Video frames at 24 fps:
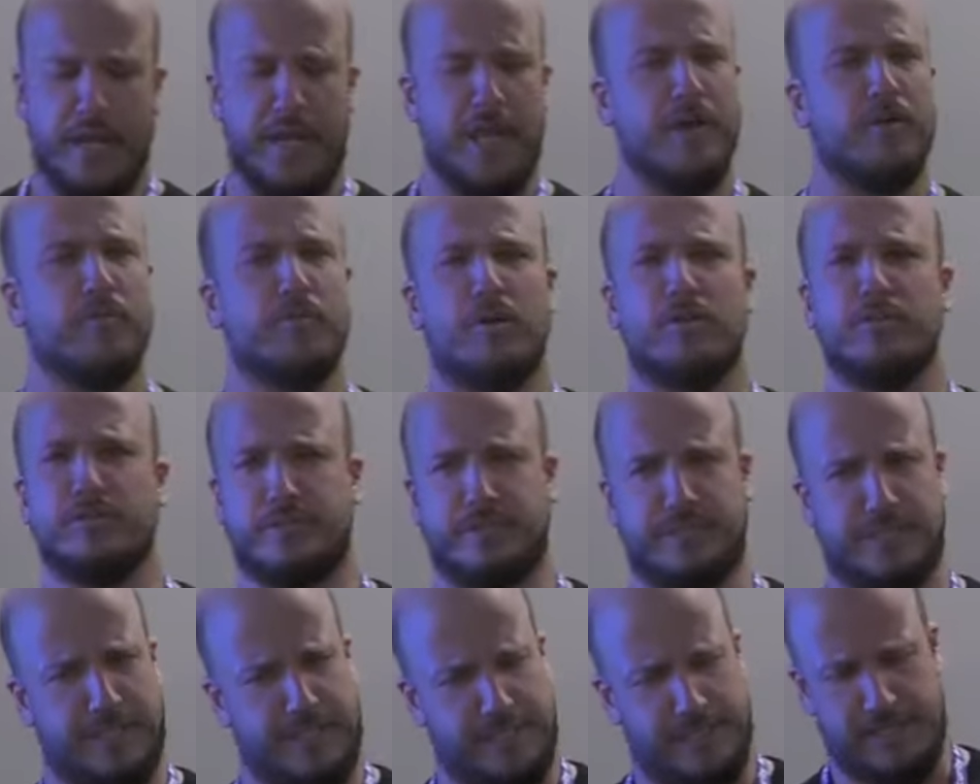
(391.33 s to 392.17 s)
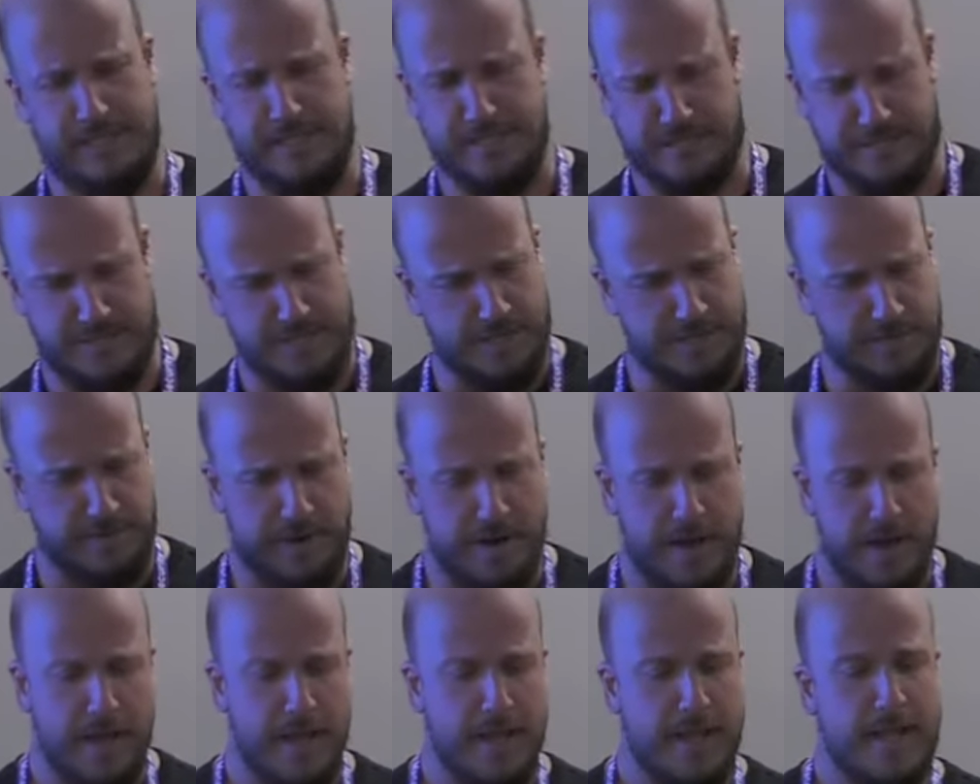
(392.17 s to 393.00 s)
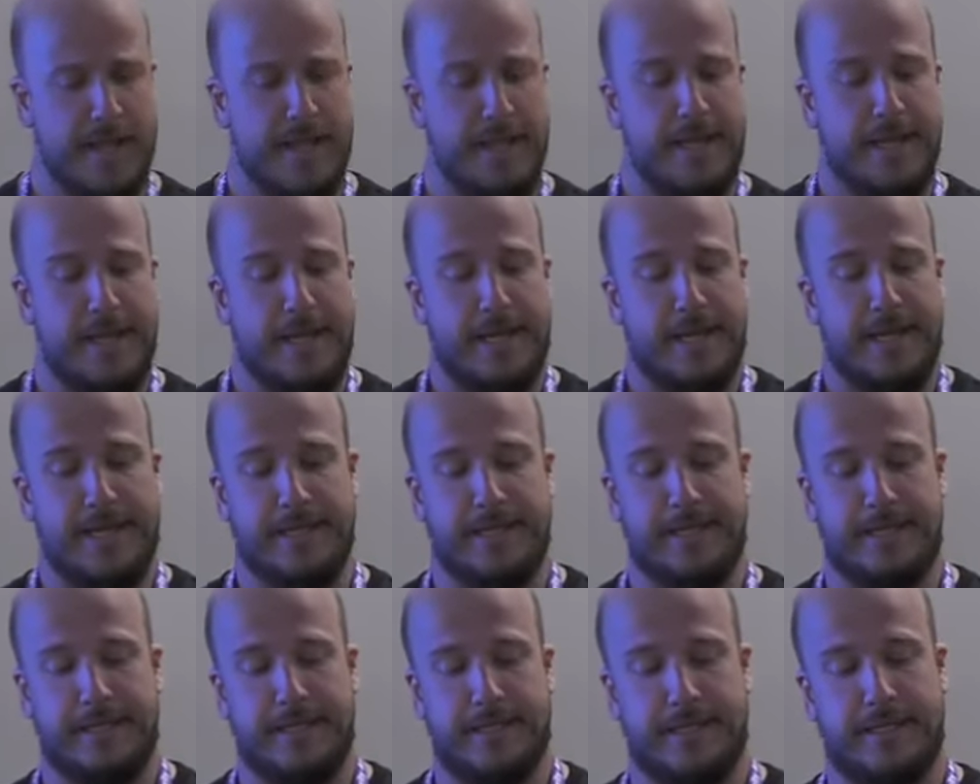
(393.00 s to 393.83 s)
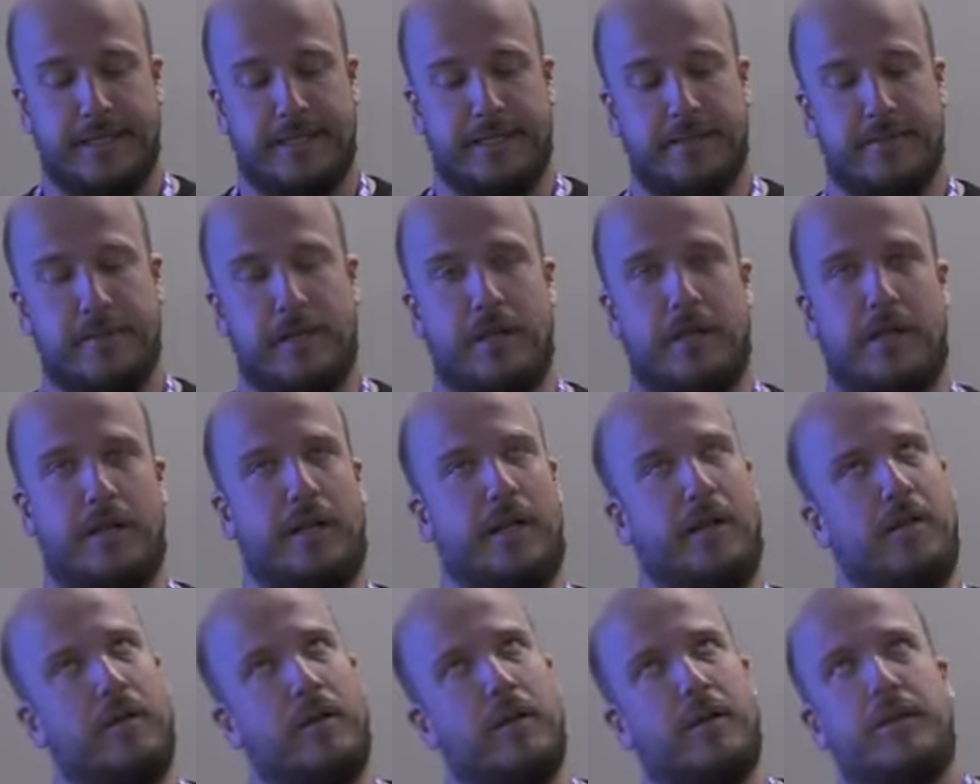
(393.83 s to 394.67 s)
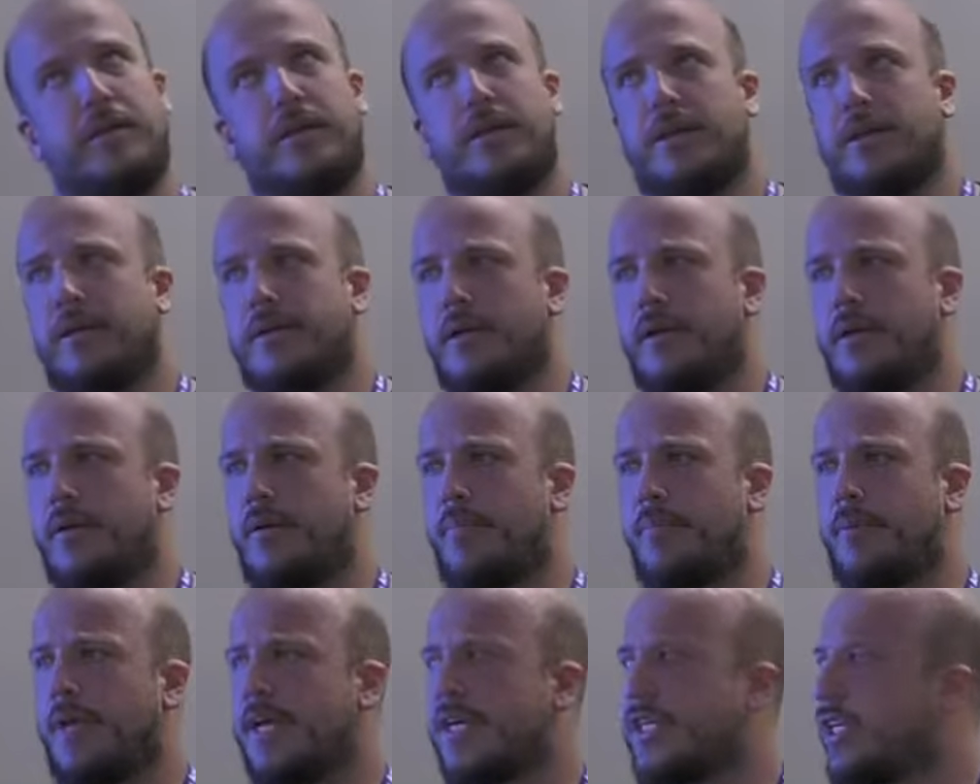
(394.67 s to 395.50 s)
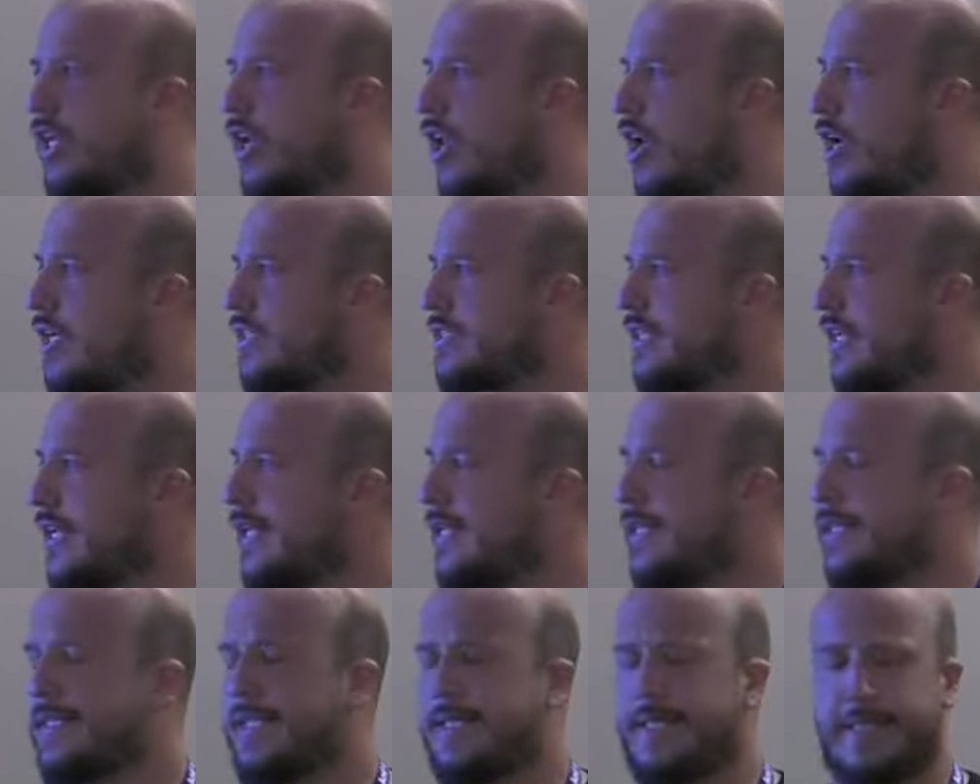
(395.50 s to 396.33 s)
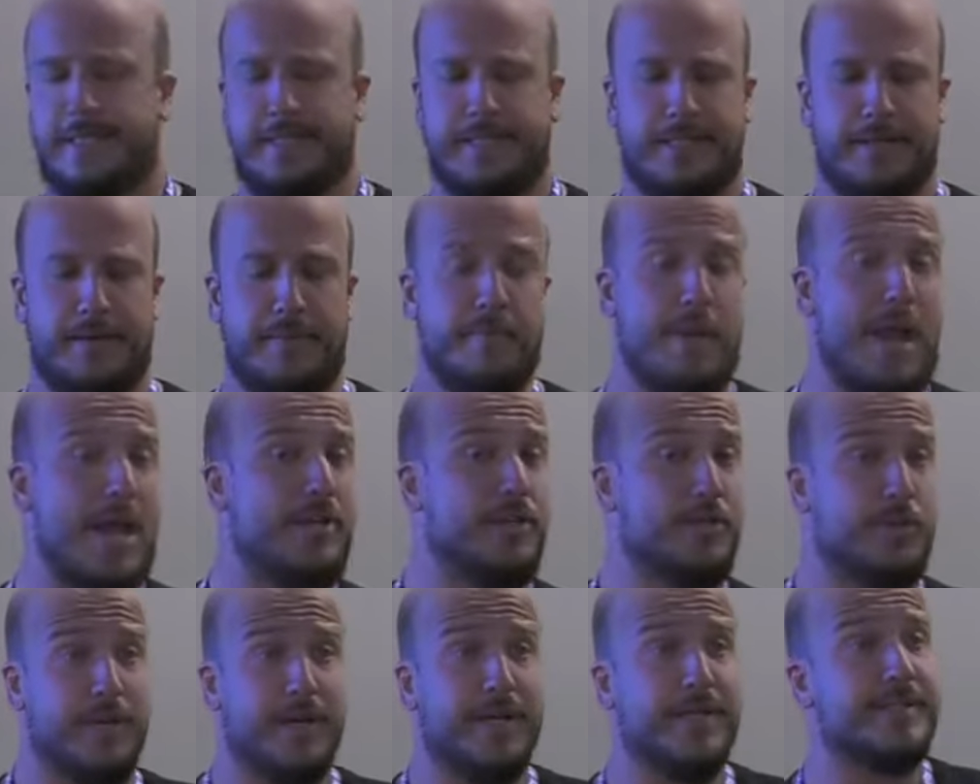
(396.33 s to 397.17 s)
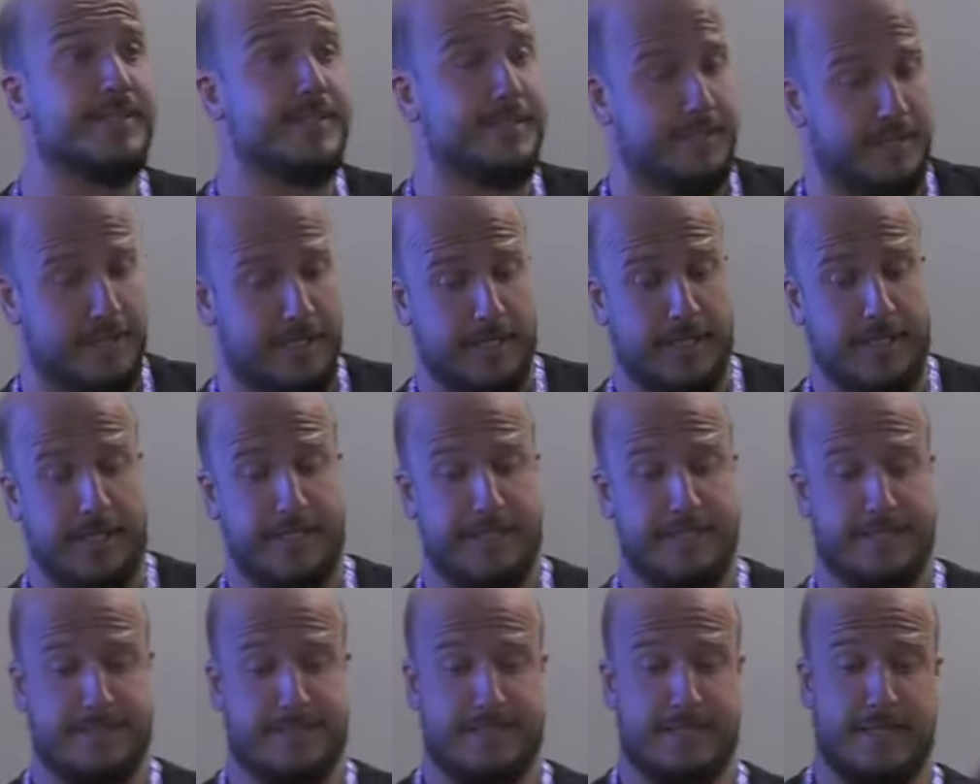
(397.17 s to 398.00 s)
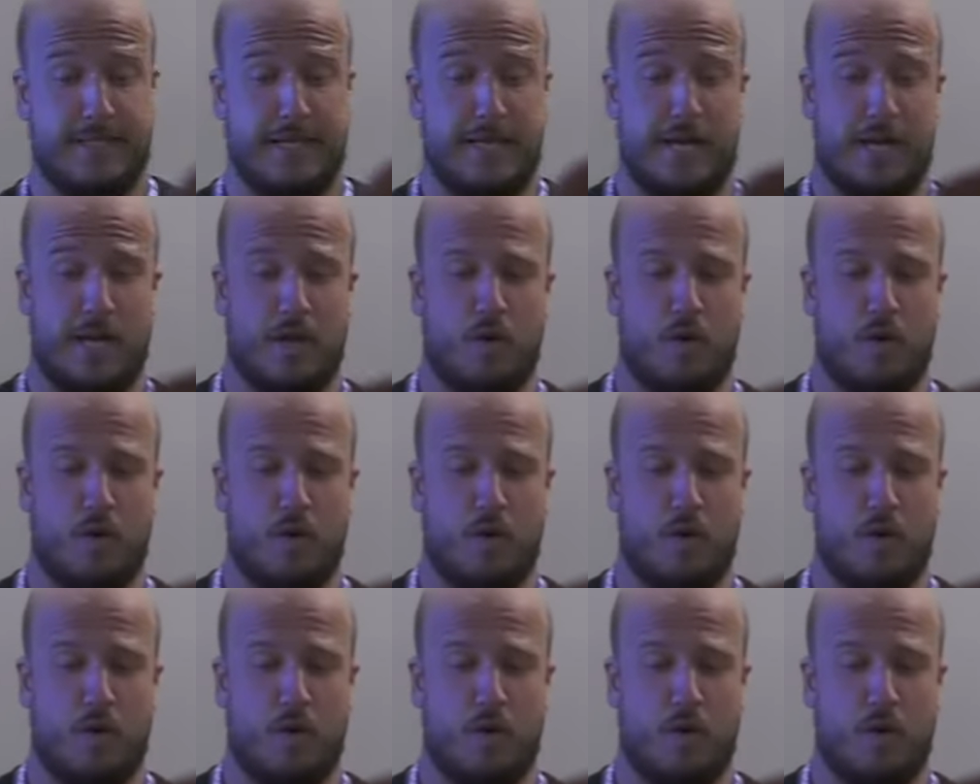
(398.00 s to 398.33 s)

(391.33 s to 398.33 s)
errors, and etc. Uh, uh, application logs and metrics. It's